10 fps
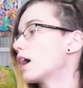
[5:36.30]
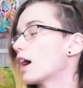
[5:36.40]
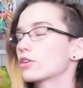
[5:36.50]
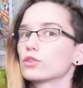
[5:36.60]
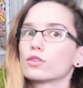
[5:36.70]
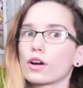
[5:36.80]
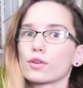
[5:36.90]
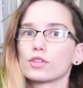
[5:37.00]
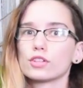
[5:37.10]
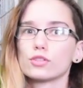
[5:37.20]
how are you
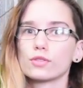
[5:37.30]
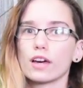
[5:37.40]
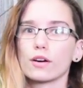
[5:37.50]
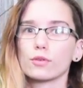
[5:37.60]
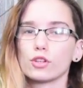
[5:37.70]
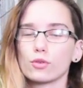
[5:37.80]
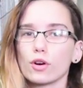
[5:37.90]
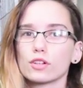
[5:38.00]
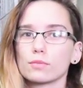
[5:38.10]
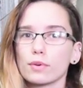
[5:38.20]
going to do that when you
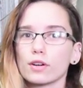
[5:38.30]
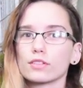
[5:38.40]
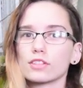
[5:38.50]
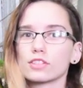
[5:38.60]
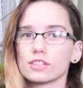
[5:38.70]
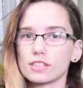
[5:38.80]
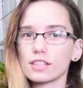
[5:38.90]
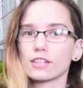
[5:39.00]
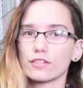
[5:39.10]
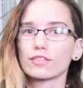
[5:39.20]
aren't a bird that's going to
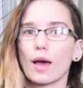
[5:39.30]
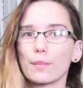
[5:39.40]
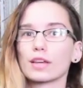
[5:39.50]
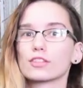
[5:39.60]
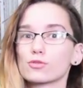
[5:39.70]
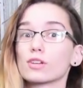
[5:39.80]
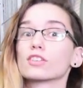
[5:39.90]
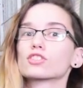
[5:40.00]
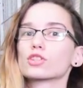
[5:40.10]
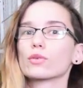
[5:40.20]
sit there flapping its
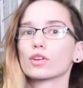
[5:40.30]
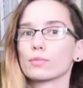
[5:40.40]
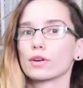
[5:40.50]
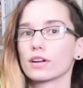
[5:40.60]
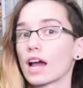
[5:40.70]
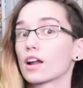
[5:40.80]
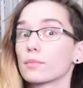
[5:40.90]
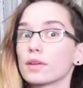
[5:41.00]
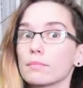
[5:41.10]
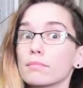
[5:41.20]
wings, showing your bird how to
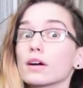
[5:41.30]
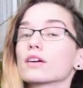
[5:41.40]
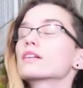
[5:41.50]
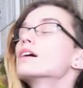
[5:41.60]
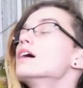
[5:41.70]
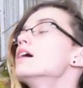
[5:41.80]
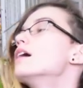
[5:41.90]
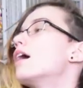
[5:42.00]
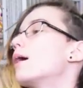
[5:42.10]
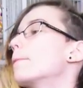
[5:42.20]
be a bird?
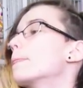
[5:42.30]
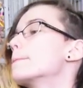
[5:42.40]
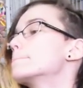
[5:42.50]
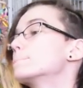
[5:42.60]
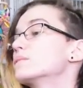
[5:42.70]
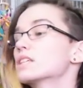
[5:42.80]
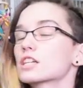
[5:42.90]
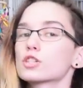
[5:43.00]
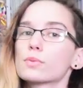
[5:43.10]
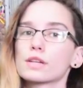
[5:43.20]
It's
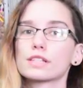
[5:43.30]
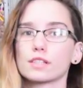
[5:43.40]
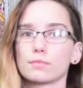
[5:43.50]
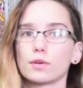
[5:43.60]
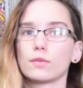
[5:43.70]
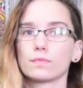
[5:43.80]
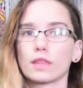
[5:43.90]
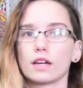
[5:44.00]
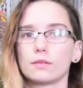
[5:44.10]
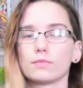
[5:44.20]
actually pretty simple.
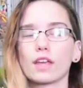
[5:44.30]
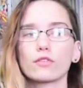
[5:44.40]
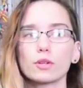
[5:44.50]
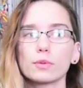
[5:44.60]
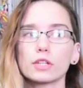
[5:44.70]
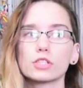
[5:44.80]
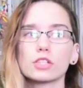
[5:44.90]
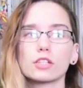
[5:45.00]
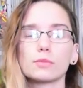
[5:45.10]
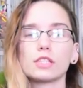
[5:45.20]
Every bird is
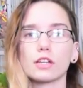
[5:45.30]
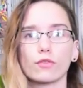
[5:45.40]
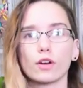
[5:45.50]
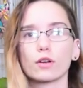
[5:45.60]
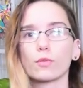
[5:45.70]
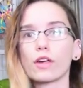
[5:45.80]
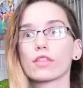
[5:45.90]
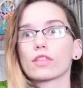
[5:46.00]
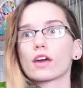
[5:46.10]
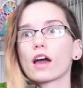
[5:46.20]
going to be different
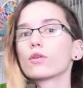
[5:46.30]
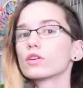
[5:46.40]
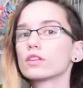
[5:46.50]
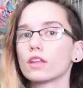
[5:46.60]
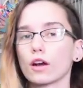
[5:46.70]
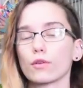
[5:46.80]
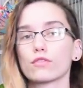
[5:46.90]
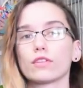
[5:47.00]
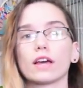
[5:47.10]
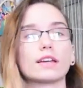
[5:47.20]
with how good they are with
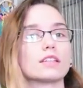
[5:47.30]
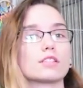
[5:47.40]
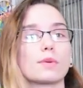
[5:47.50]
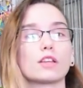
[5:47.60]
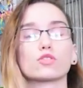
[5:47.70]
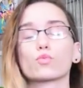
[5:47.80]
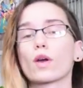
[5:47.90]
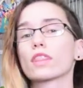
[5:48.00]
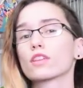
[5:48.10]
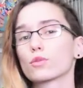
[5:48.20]
flight. It depends
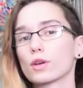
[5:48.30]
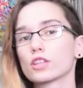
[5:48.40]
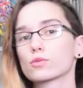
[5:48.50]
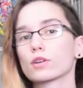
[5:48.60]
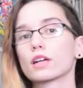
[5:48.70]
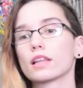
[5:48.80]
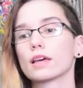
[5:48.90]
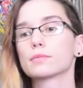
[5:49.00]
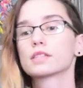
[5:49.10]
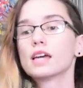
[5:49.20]
when their wings were
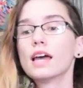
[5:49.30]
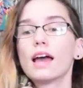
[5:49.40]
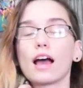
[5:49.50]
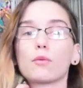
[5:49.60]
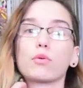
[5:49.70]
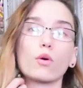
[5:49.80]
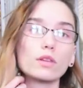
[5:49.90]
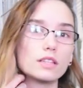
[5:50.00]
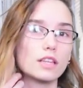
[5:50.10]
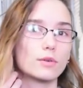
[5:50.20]
clipped, how
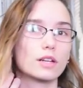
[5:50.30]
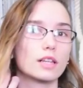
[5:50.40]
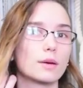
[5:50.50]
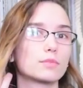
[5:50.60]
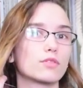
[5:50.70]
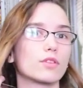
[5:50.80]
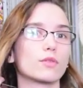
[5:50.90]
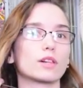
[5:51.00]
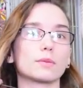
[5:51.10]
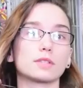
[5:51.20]
poorly they were clipped, if they
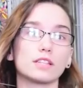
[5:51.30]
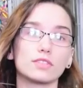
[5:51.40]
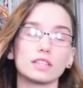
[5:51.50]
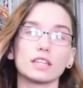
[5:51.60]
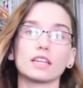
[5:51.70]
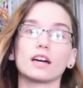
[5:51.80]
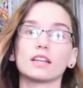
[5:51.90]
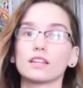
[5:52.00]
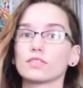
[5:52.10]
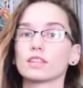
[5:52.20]
were clipped evenly,
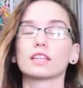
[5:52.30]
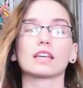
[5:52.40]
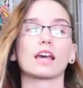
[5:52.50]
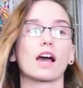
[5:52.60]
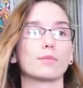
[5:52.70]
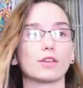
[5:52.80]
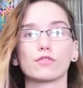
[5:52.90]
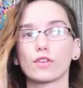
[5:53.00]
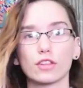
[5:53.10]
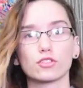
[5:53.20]
unevenly, how many
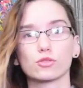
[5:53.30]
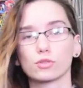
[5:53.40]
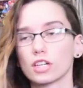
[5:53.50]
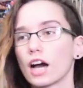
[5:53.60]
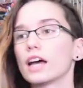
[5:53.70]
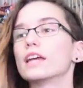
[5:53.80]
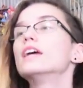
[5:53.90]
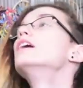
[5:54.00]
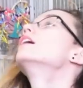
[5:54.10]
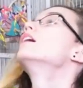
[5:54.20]
feathers were
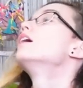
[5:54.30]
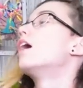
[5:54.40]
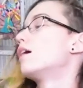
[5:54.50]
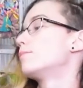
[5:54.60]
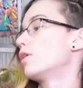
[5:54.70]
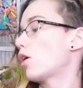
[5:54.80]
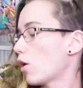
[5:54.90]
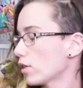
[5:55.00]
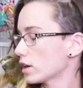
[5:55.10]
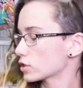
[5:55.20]
cut.
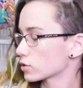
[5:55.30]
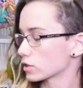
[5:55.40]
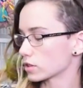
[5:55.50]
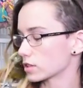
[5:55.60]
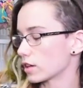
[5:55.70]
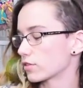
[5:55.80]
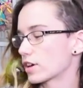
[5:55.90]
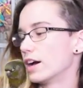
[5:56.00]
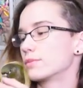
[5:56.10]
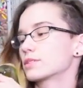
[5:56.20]
All that sorts of stuff
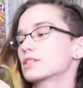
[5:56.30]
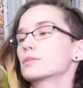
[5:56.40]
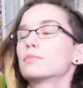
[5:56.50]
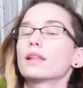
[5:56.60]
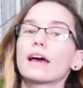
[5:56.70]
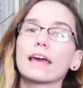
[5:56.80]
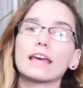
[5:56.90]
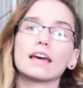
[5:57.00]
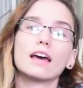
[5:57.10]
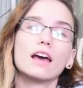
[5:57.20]
comes into
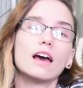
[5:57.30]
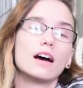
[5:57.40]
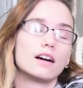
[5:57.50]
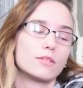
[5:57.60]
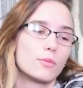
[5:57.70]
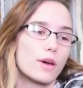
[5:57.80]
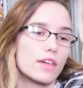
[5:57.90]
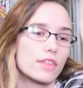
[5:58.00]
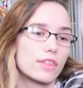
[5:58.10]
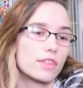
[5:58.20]
play
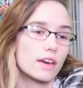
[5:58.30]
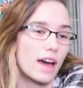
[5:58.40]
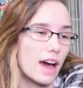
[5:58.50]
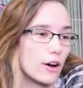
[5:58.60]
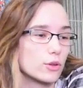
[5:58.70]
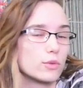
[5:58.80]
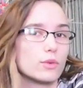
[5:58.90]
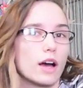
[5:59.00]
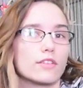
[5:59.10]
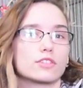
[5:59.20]
with how
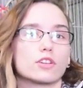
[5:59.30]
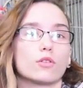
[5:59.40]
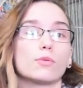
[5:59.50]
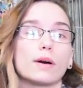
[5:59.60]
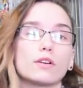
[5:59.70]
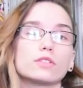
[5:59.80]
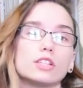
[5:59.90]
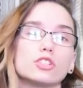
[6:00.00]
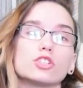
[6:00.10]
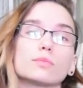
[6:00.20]
you have to go about
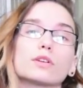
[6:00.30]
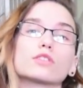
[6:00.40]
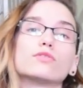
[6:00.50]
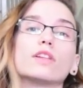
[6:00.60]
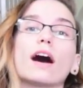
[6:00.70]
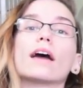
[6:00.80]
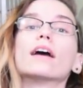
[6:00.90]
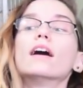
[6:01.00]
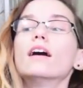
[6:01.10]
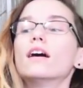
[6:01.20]
teaching a bird to fly.
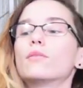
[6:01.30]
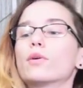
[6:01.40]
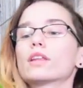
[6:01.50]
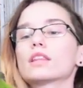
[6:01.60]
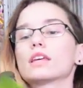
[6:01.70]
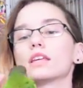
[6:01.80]
One of the